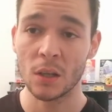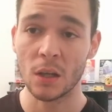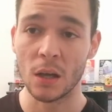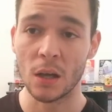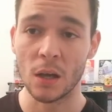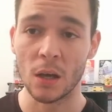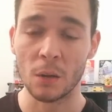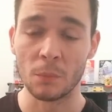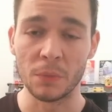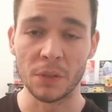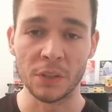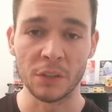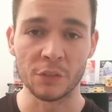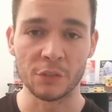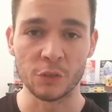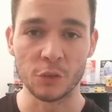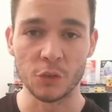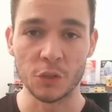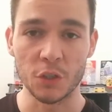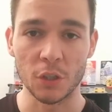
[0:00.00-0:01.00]
um, in the
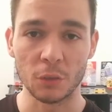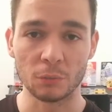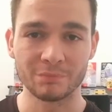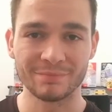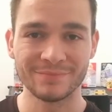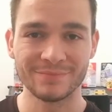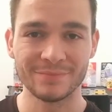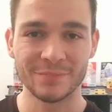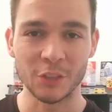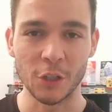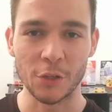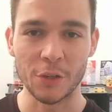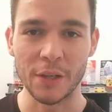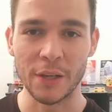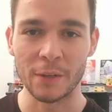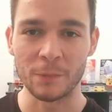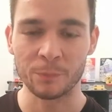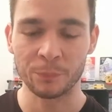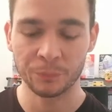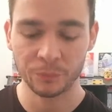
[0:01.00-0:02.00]
future. So,
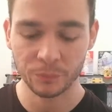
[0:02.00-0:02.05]
yeah.